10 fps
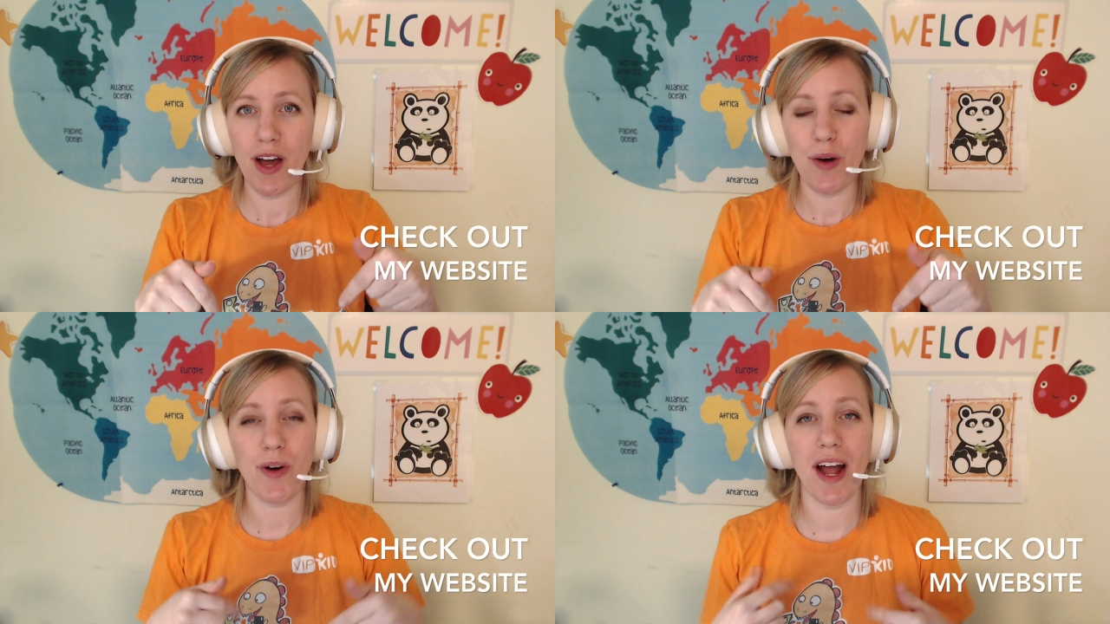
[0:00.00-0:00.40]

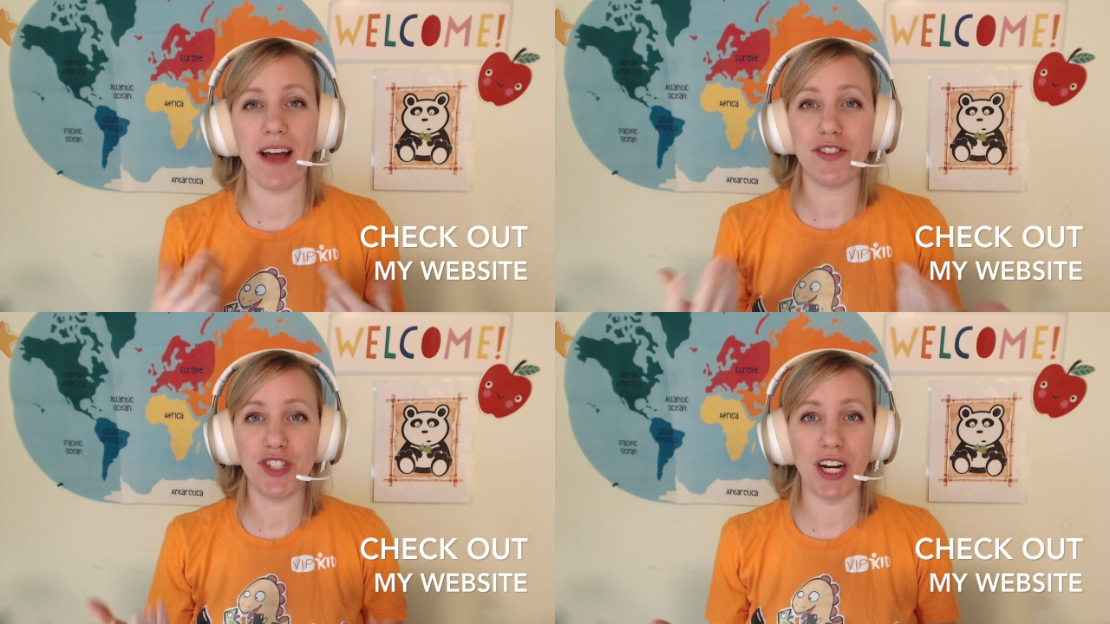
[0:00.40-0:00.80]
where I
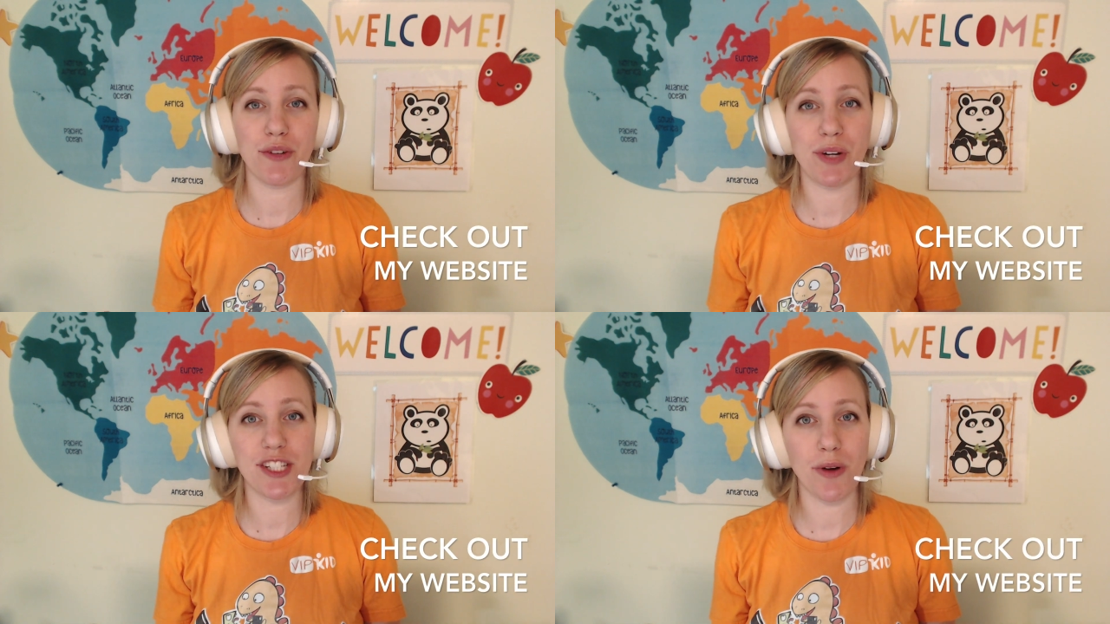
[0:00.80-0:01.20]
have shared
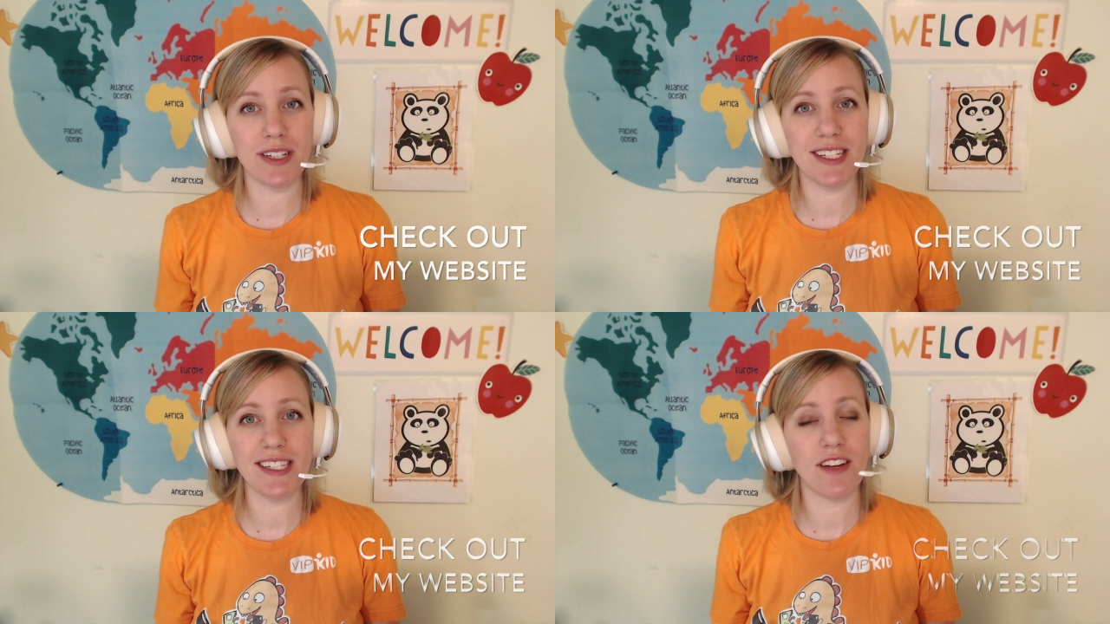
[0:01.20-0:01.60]

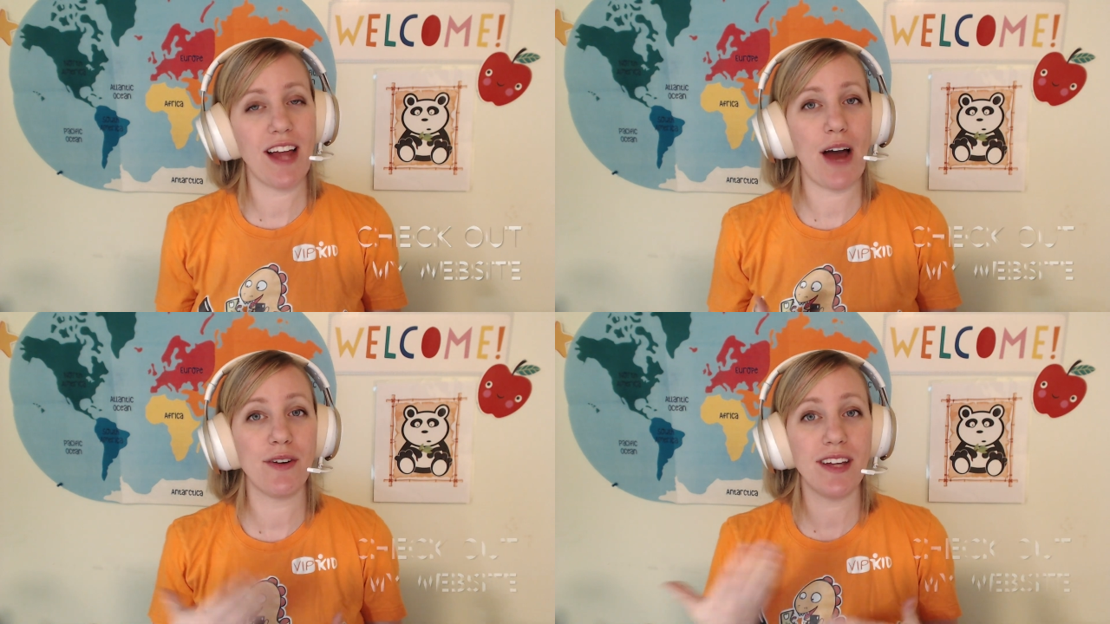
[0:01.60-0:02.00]
resources on
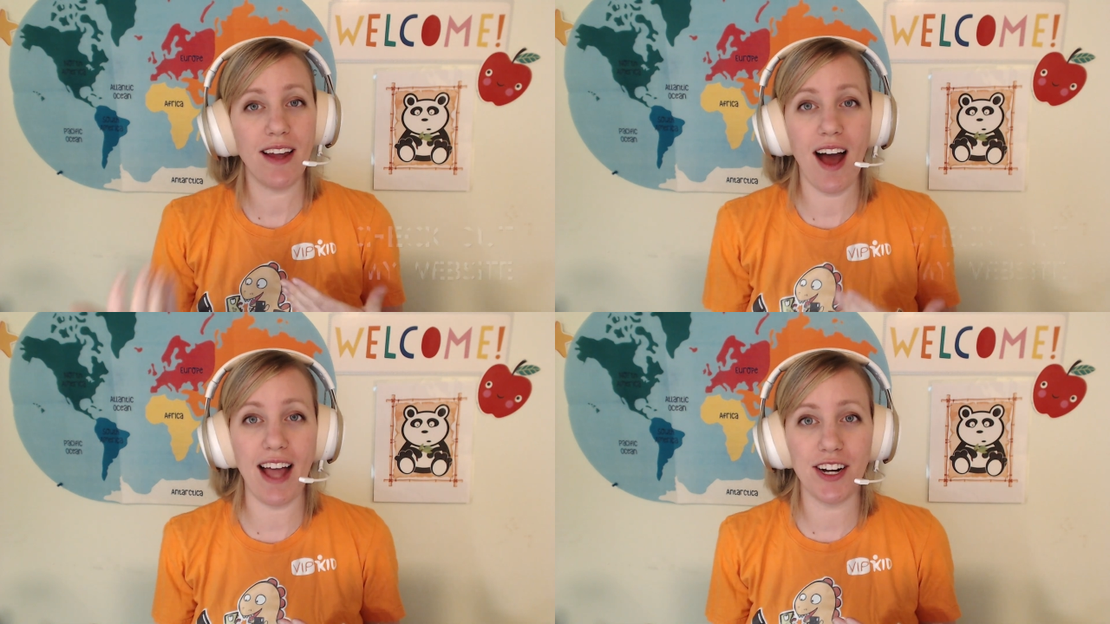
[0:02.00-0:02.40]
how to get
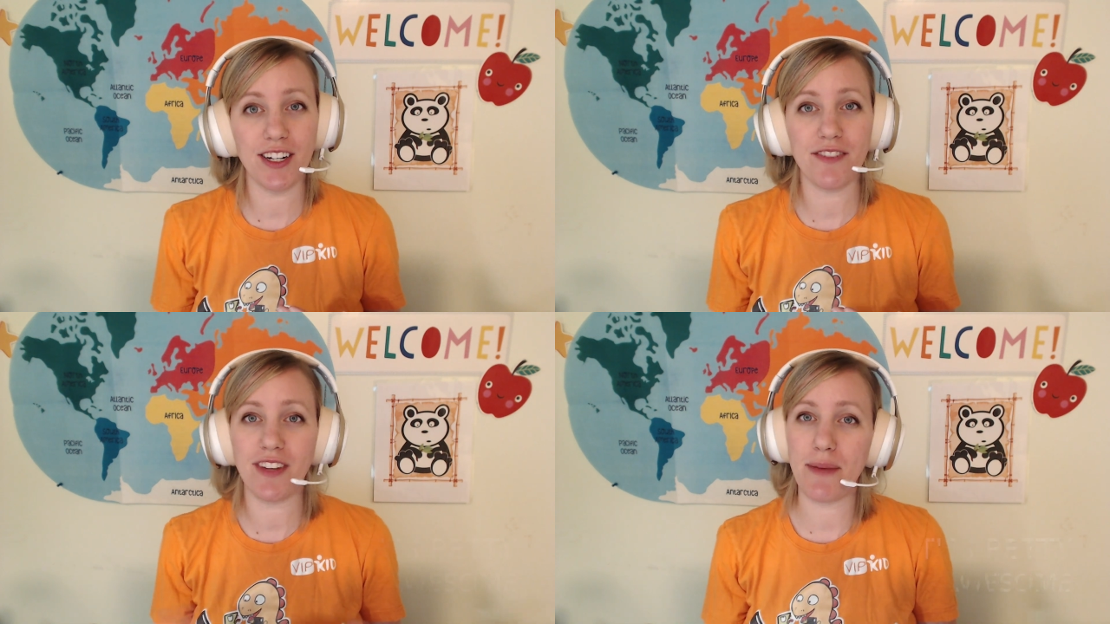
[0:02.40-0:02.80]
hired
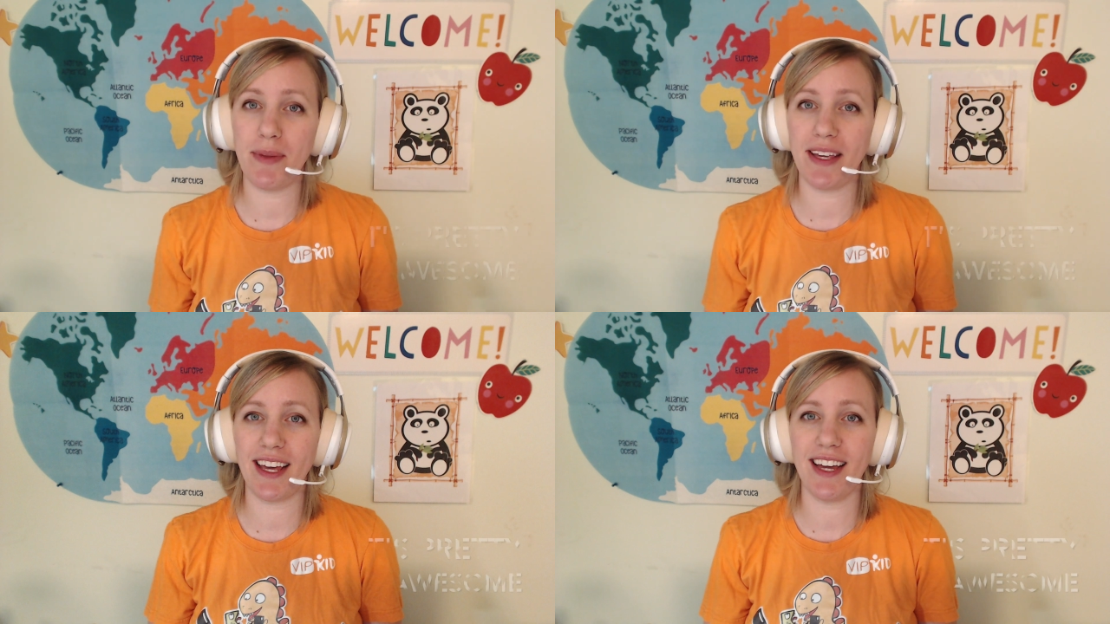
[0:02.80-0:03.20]
at
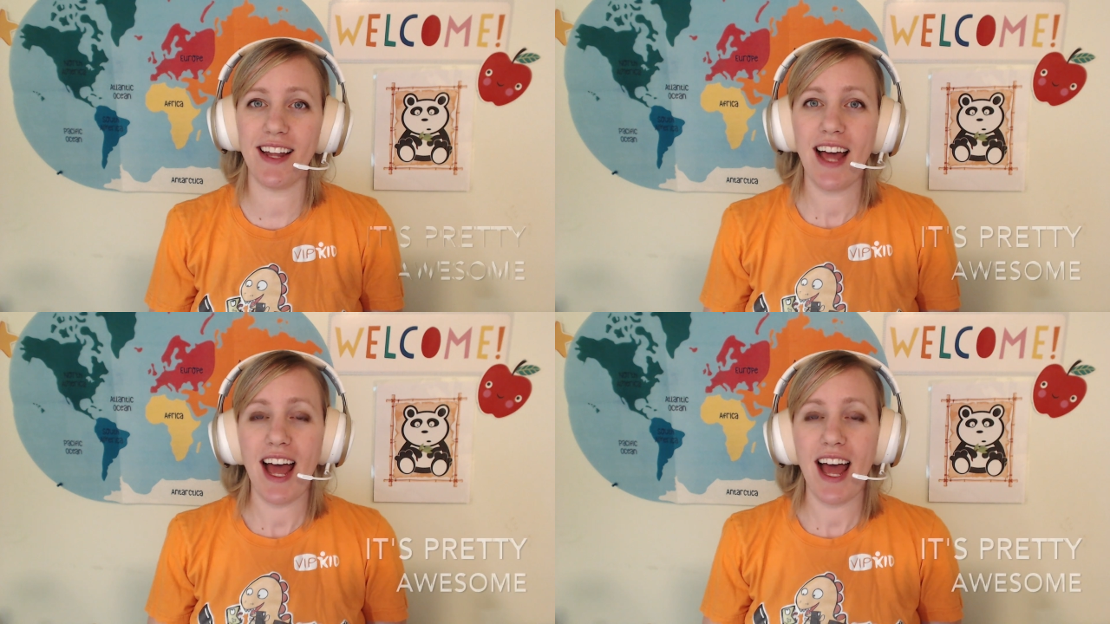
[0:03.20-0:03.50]
VIPKID,